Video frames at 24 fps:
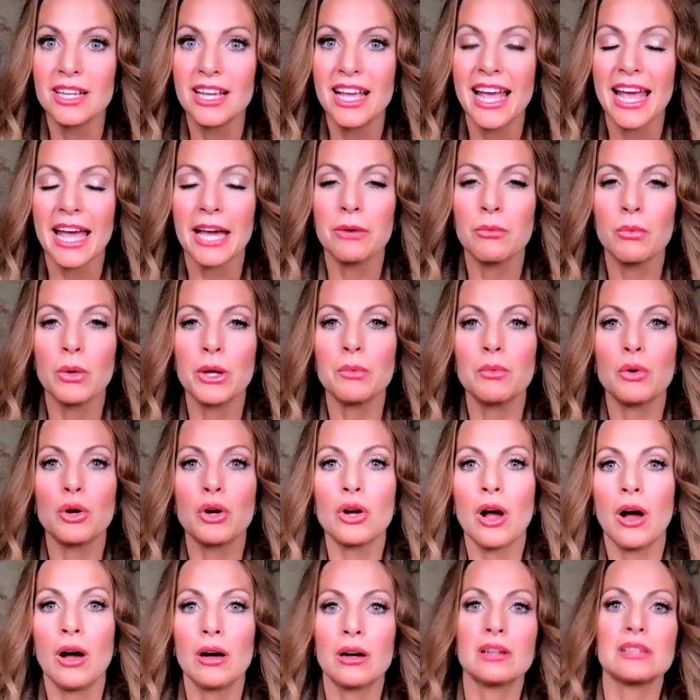and we will
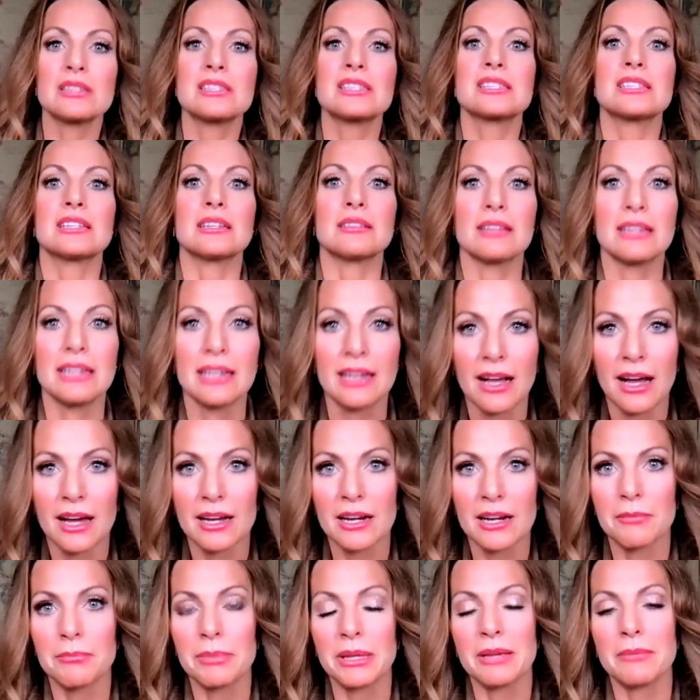constantly kind
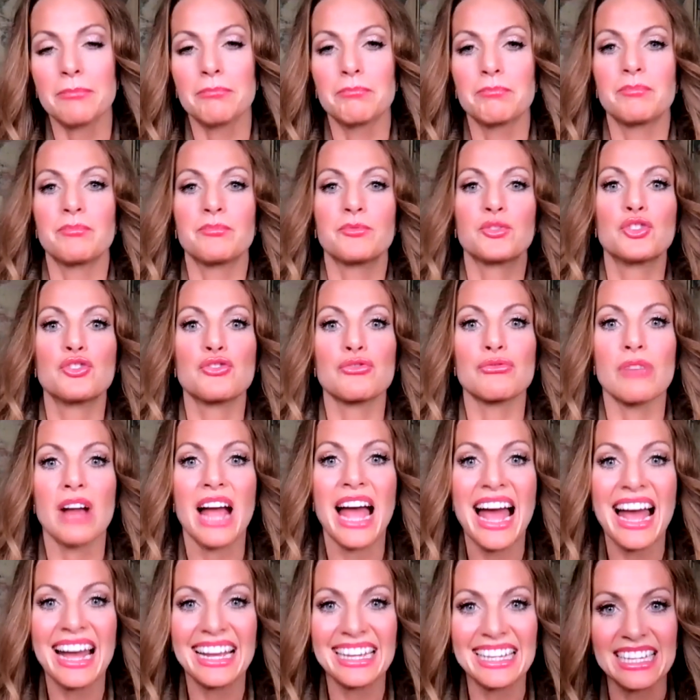of be
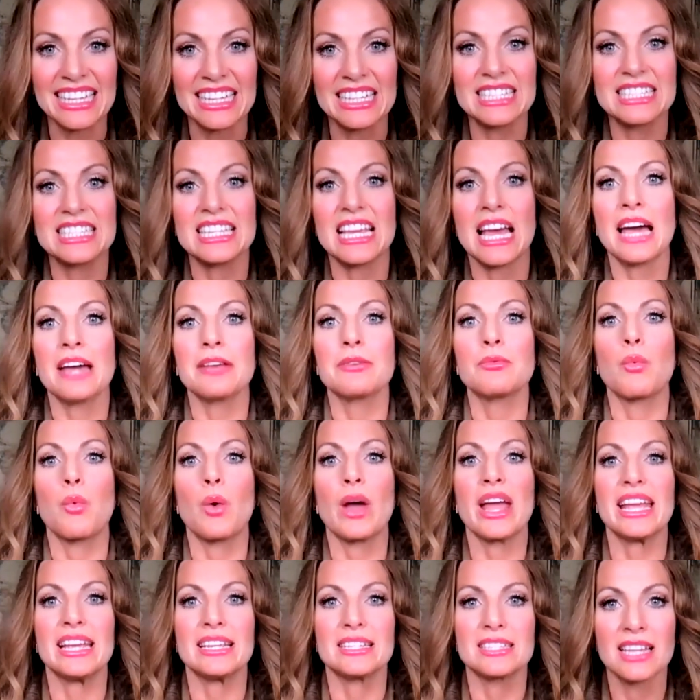dragging dead
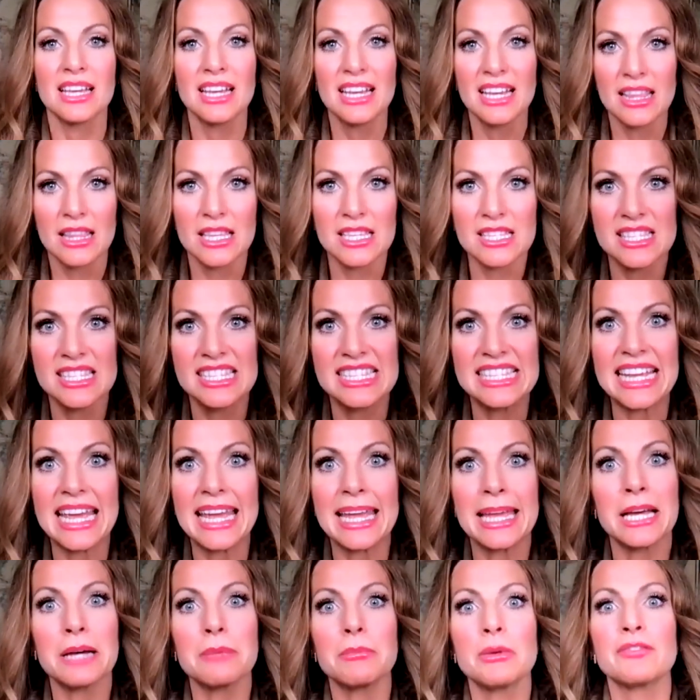weight, this
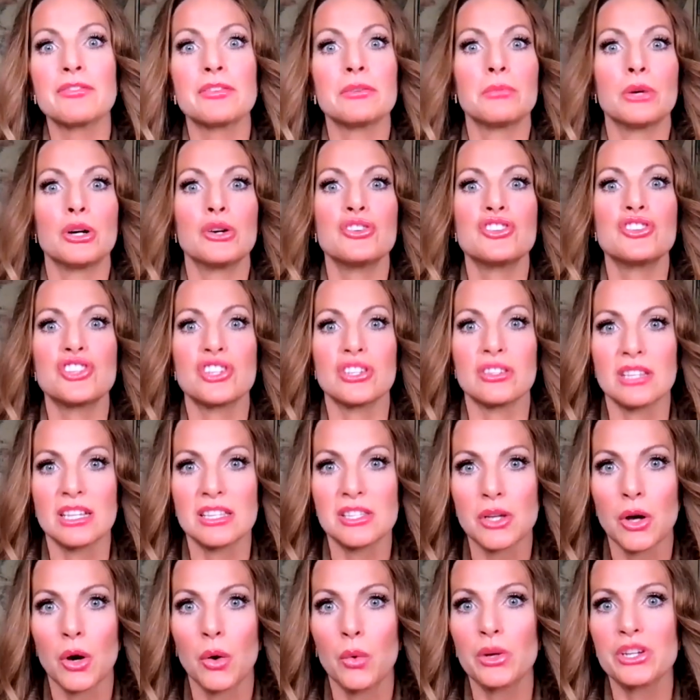dam of emotion that's
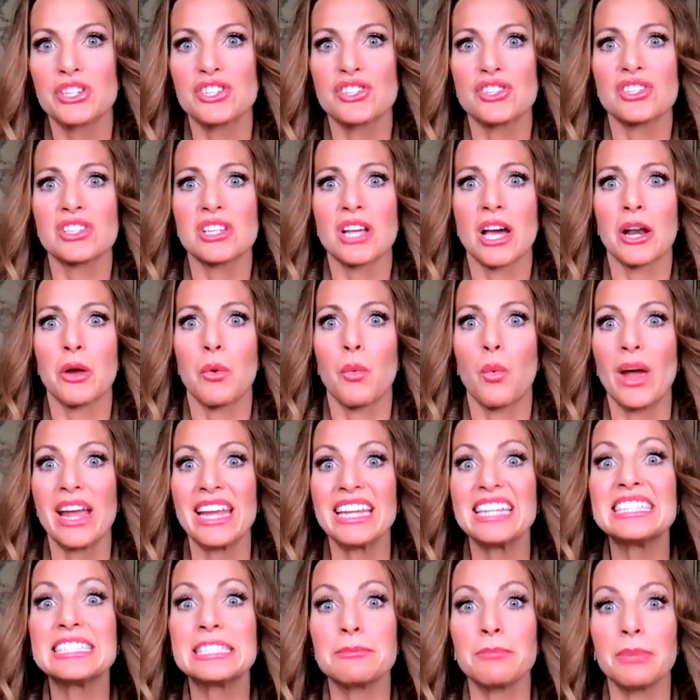always just kind of
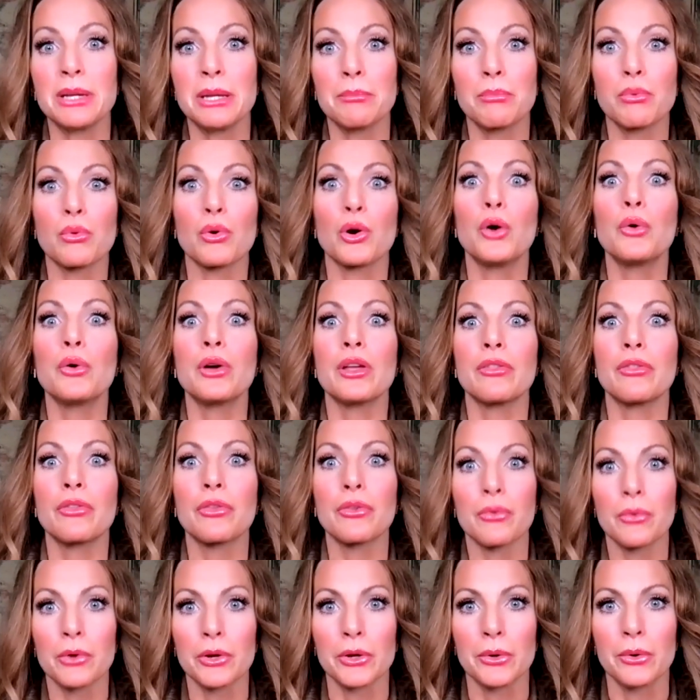waiting to be broken
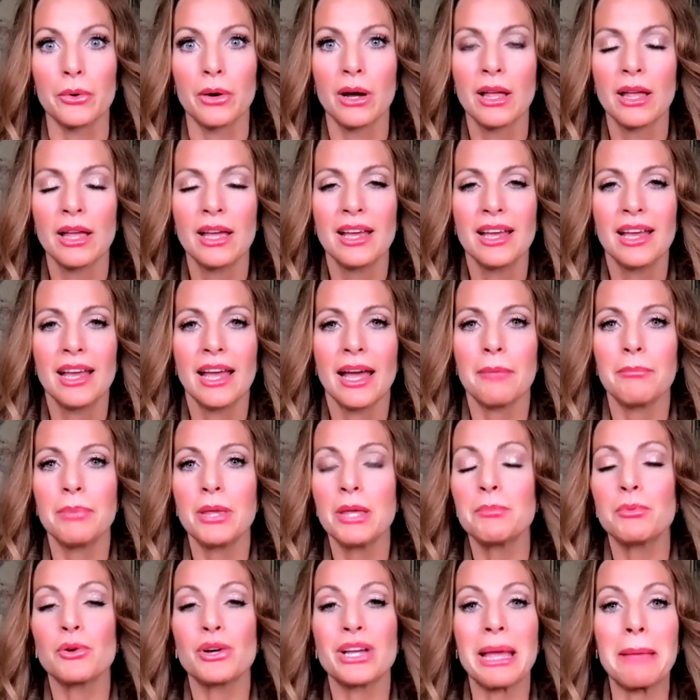through. And
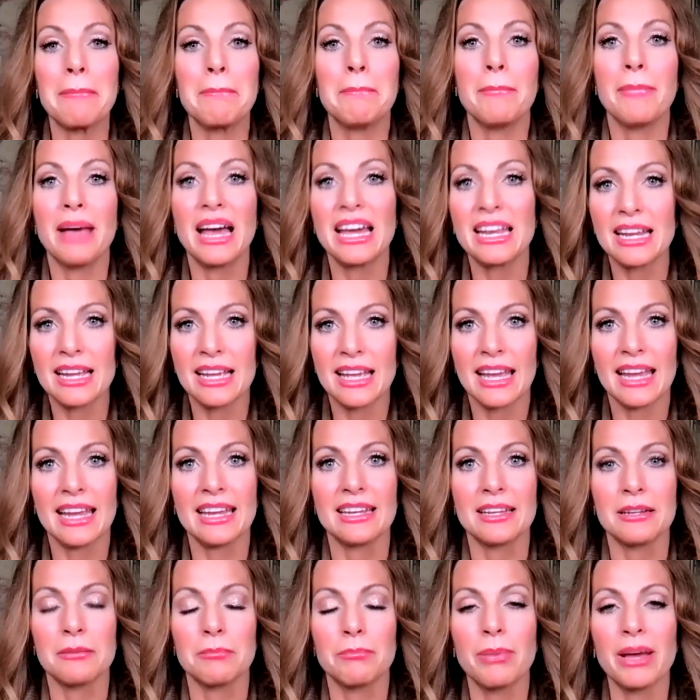people get
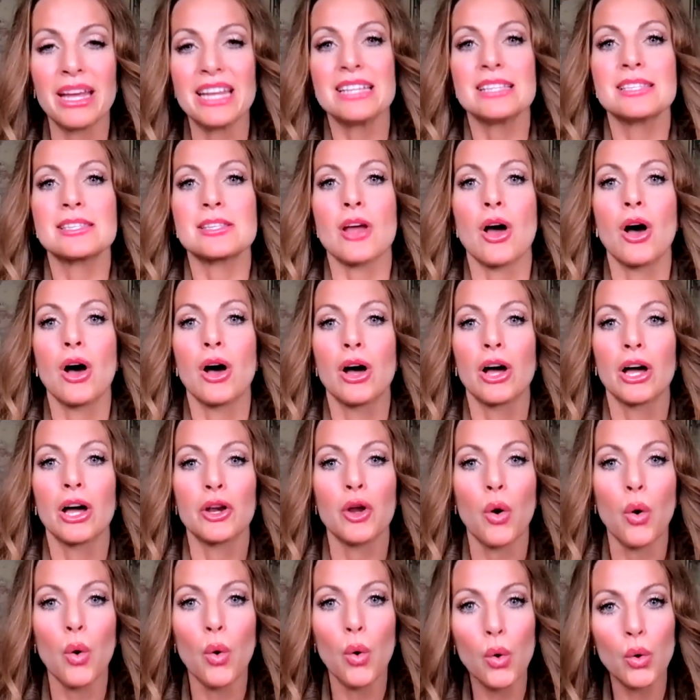medicated based on
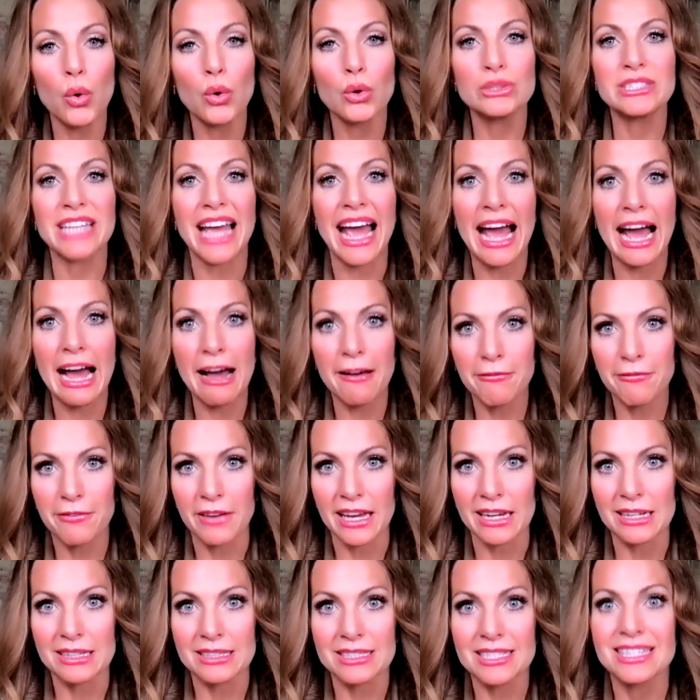old
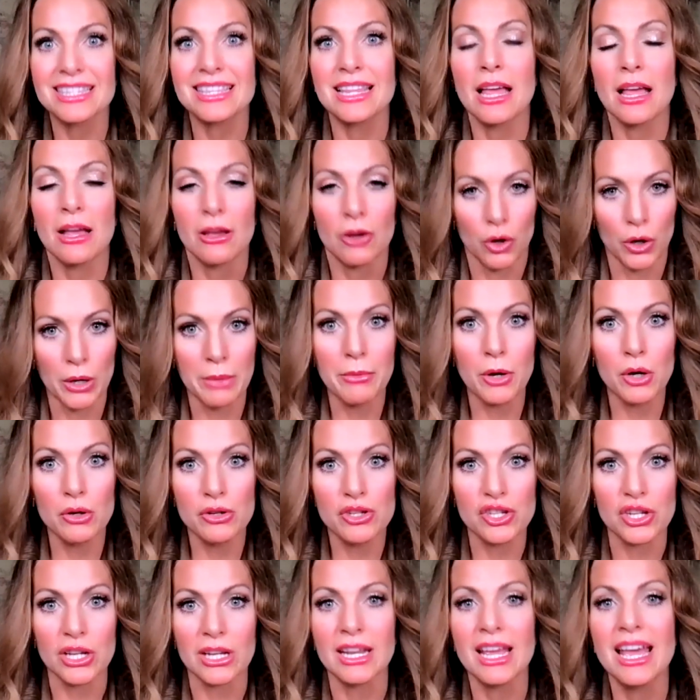affect or
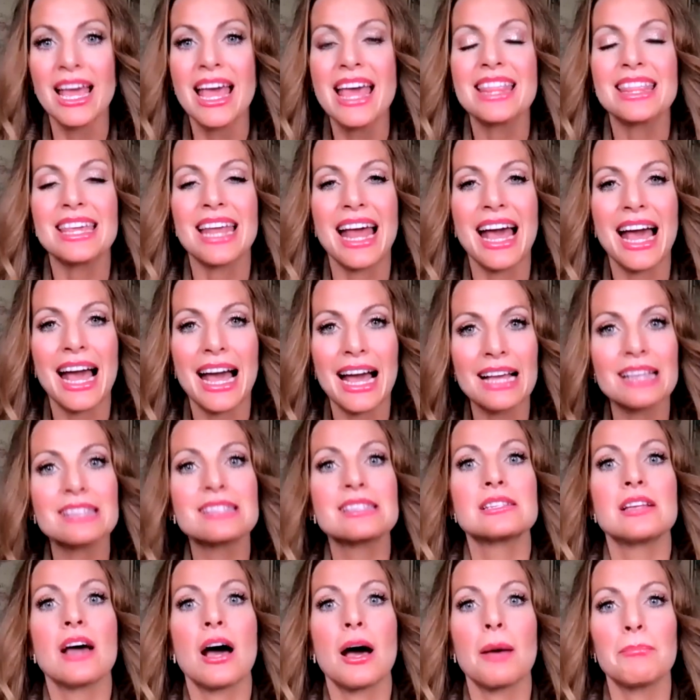emotion that has
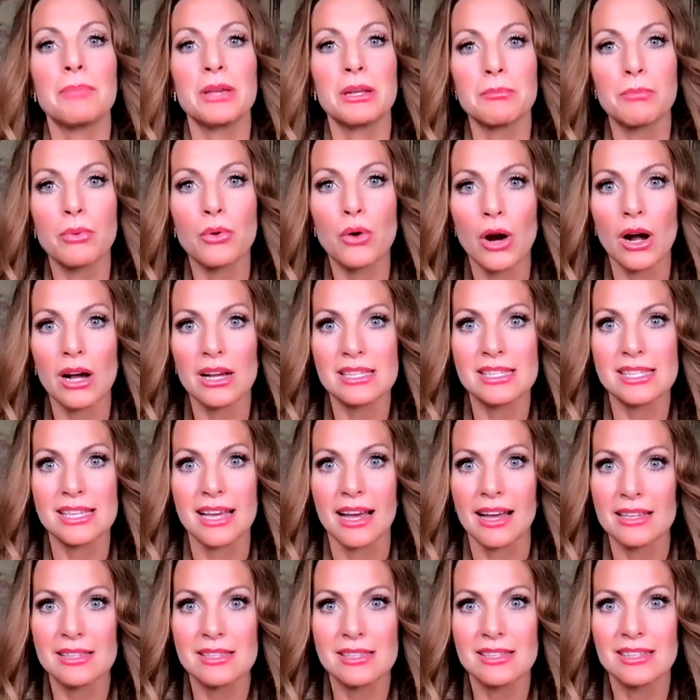not been
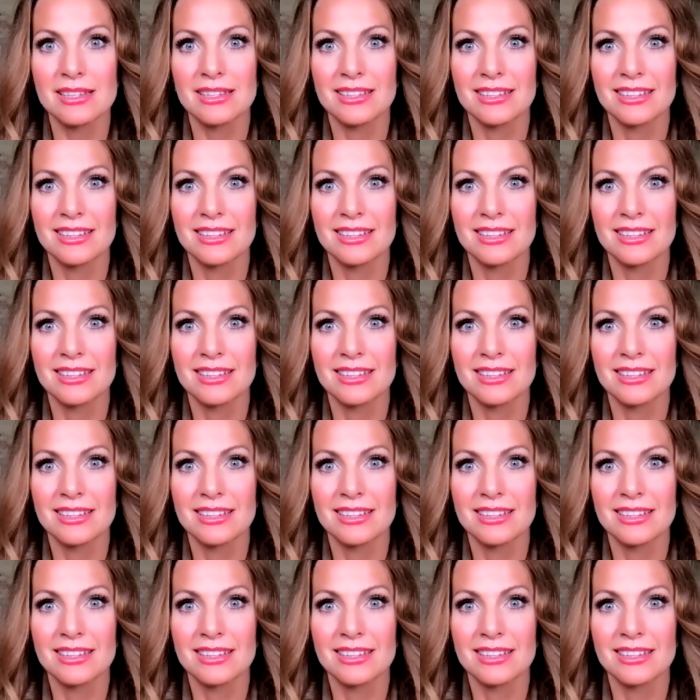processed.